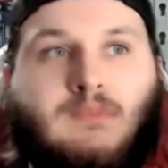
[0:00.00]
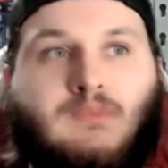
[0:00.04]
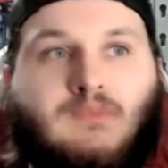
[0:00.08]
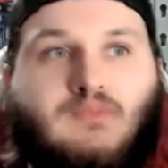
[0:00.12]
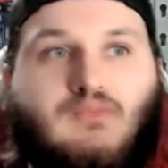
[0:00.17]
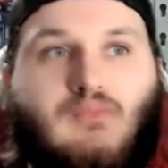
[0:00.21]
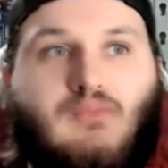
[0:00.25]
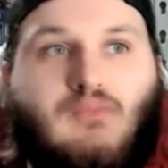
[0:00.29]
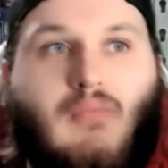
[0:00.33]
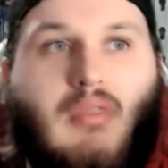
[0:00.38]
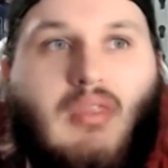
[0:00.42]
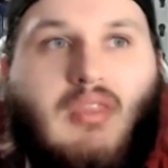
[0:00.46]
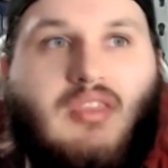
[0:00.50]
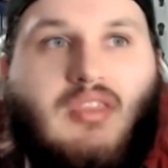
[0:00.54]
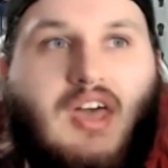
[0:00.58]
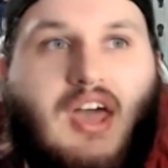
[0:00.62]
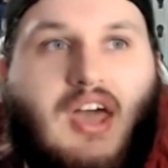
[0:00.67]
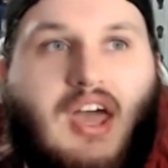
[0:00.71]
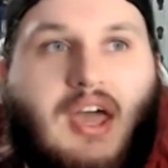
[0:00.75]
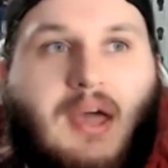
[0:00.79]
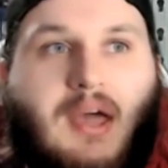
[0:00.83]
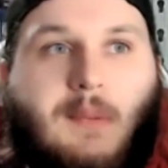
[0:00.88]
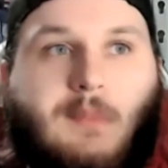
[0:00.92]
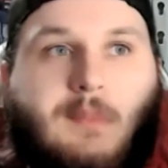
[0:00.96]
they're
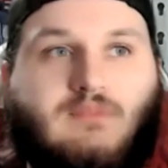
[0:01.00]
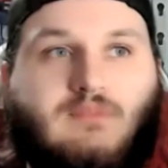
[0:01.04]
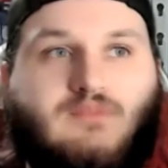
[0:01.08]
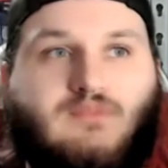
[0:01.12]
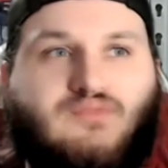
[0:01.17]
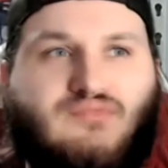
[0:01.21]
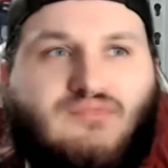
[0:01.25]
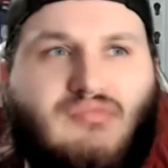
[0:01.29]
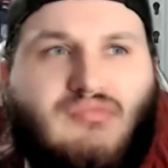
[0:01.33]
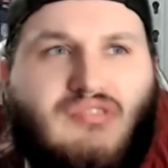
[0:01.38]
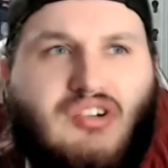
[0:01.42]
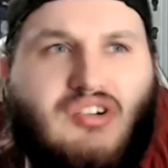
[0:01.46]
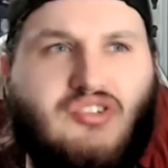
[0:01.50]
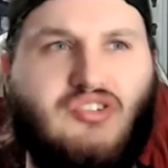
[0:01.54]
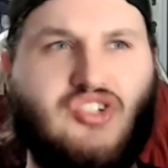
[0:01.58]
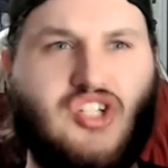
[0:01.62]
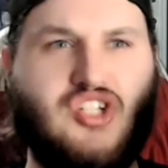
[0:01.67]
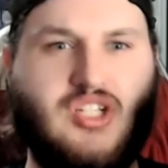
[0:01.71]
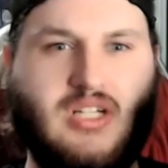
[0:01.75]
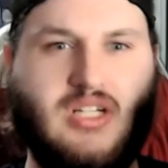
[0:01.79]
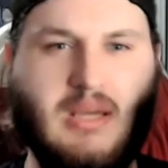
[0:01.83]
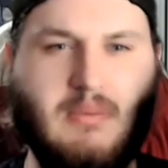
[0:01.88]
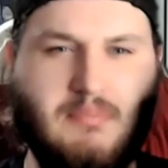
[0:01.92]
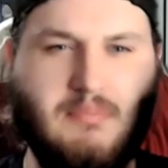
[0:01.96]

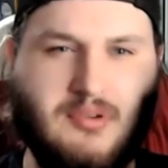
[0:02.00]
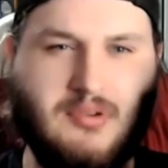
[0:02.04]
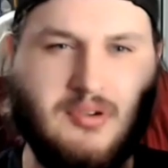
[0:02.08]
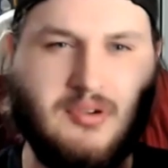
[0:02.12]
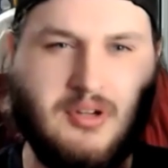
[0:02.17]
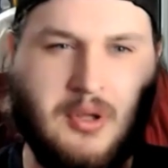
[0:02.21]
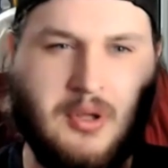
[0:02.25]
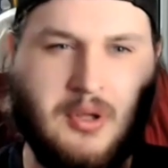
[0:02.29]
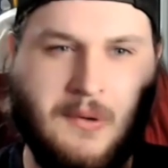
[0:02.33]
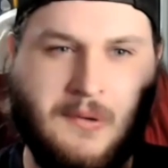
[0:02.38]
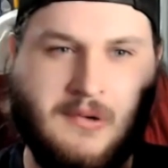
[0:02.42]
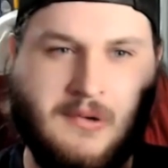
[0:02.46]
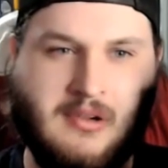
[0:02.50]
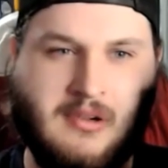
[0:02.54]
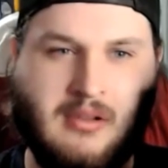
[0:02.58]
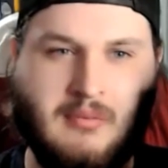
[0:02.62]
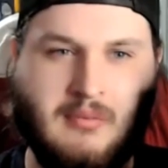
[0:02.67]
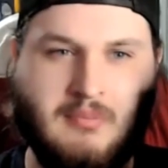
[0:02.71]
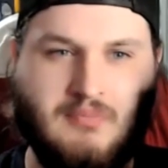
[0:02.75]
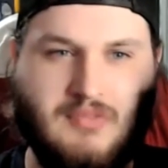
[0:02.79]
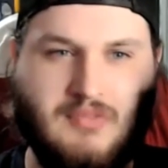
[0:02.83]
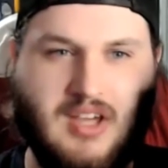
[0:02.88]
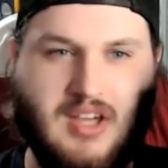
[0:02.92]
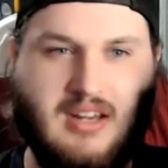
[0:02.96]
cheap,
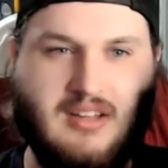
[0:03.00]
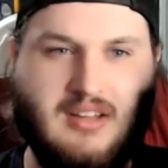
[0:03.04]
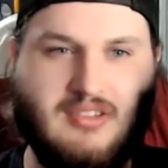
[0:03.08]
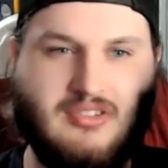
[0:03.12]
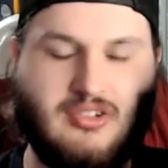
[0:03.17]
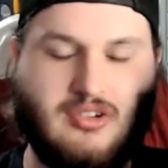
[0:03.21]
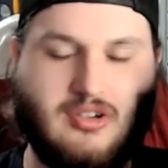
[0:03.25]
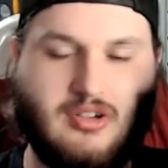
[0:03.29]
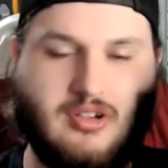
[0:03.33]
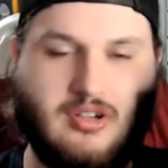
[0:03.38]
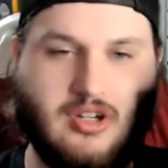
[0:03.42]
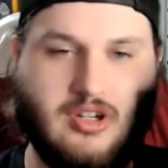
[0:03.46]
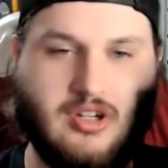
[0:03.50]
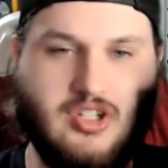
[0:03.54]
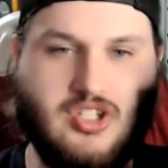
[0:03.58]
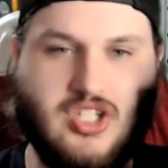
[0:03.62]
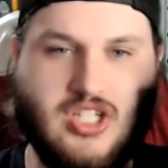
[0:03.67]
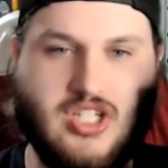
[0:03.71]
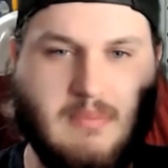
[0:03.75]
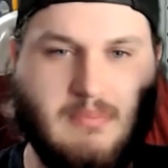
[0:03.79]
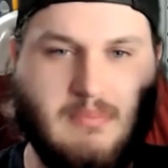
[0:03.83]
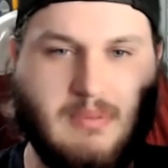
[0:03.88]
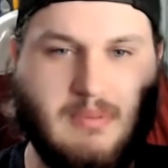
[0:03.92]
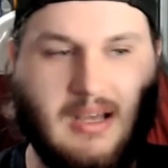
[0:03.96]
and it's good
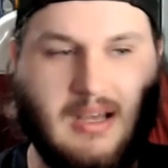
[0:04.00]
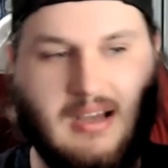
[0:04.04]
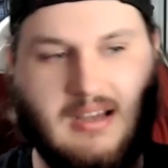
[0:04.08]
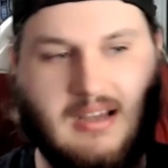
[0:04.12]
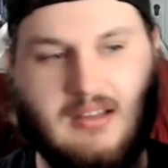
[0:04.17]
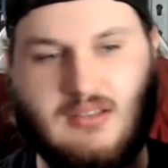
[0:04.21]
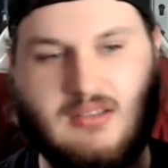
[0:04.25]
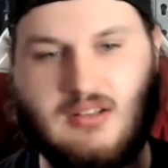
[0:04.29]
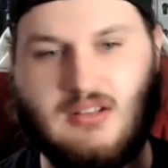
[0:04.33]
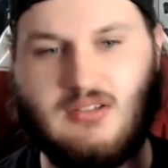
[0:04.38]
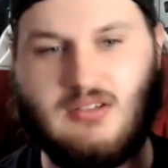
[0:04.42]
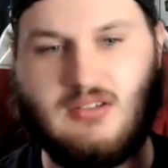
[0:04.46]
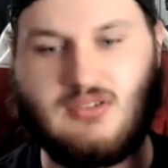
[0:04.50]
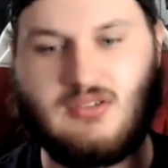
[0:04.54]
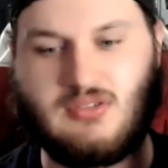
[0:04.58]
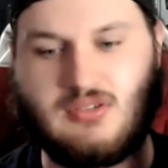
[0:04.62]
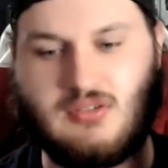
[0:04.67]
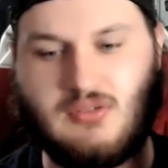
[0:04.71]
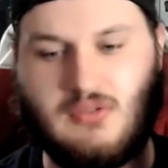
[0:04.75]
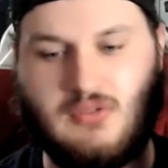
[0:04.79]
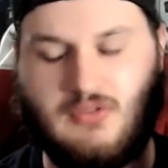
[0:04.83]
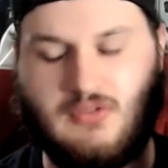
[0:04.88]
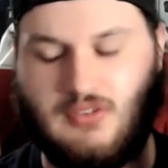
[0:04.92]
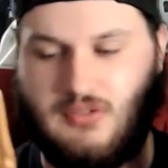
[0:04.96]
cheap. Like this
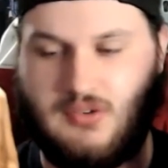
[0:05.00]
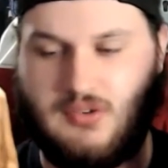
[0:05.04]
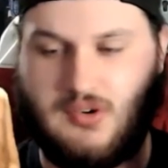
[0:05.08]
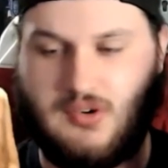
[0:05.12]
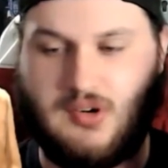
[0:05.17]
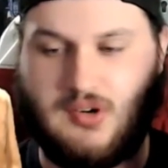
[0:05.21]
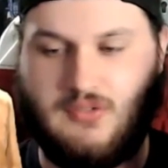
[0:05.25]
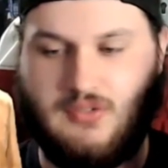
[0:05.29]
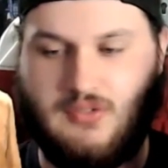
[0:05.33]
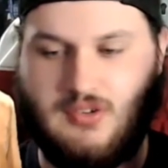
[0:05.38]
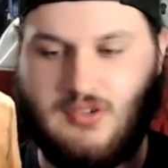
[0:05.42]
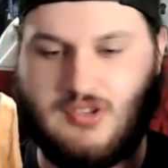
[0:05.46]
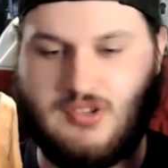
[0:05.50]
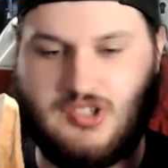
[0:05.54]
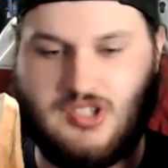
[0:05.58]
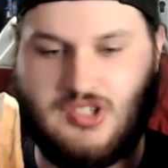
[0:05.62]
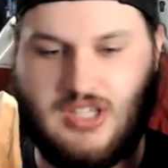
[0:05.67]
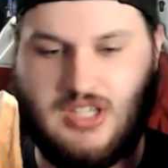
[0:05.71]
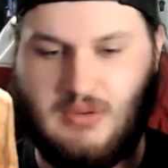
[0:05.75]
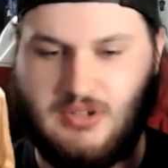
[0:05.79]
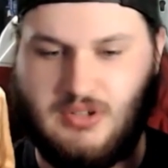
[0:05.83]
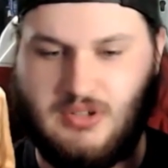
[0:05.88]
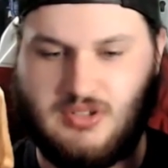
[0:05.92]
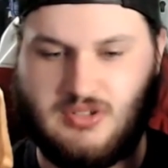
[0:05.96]
for the
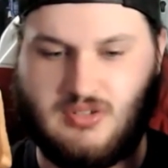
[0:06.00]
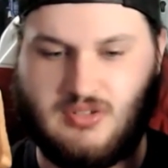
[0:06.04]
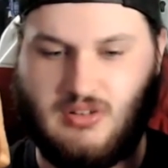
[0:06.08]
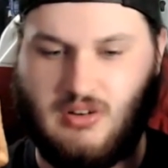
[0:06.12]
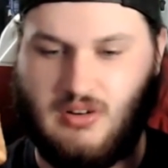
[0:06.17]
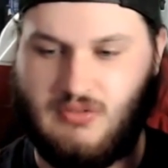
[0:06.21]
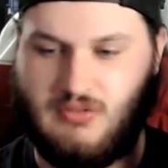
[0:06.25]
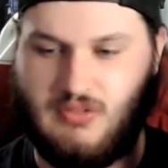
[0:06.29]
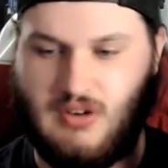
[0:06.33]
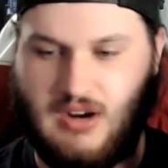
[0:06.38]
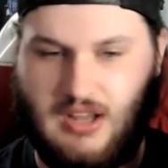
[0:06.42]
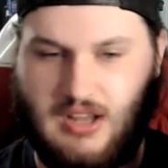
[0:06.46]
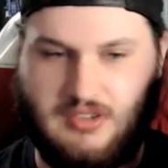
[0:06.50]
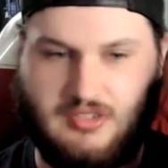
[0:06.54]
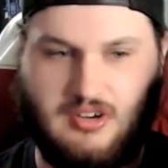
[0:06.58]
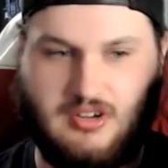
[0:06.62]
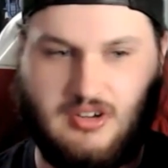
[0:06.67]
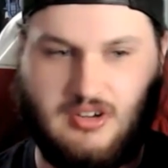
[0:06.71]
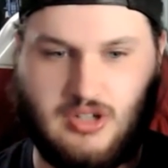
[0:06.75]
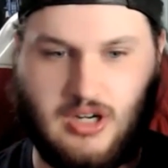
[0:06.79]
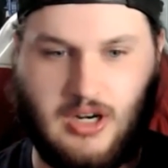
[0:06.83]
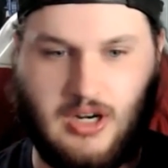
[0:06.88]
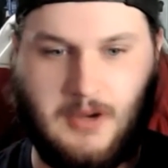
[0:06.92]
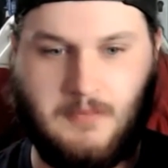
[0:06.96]
sandwich, fries, and
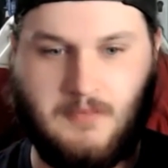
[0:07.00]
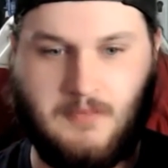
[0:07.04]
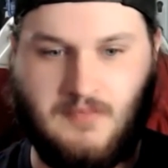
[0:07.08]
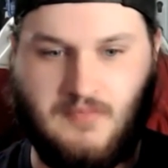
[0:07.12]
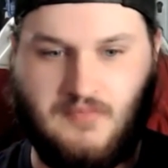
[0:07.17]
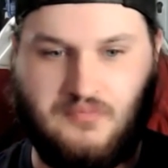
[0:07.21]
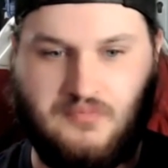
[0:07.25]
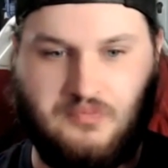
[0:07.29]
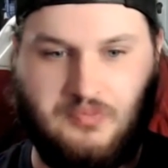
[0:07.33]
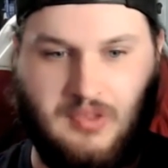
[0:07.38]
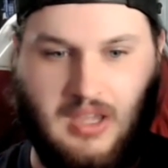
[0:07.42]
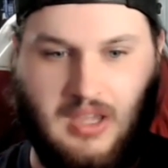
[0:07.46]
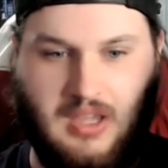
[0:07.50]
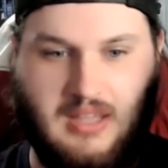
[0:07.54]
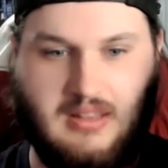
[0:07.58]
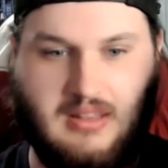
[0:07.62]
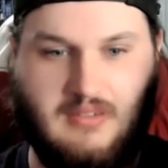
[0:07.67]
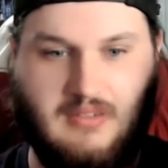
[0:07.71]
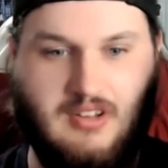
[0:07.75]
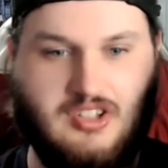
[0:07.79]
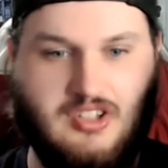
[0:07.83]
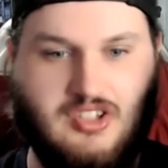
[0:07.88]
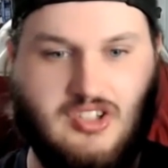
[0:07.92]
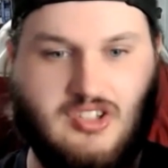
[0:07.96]
drink, and the
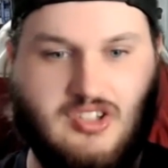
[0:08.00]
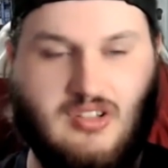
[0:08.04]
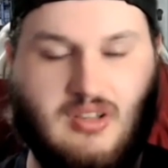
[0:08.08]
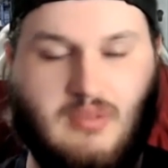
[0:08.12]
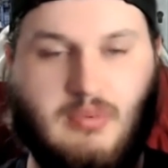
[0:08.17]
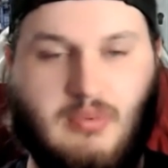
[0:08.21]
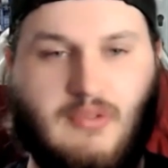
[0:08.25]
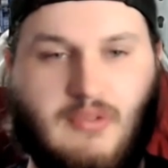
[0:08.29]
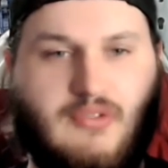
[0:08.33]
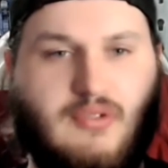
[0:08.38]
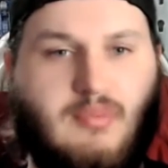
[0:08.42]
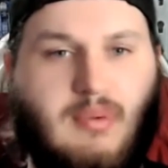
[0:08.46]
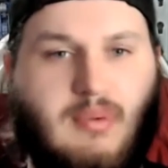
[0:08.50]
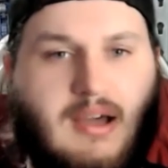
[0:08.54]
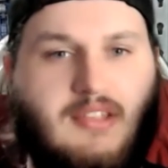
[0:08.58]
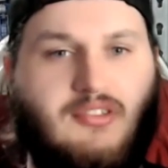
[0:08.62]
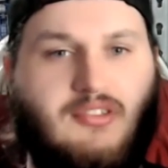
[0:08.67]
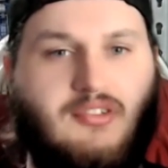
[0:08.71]
Philly cheesesteak Buford bites,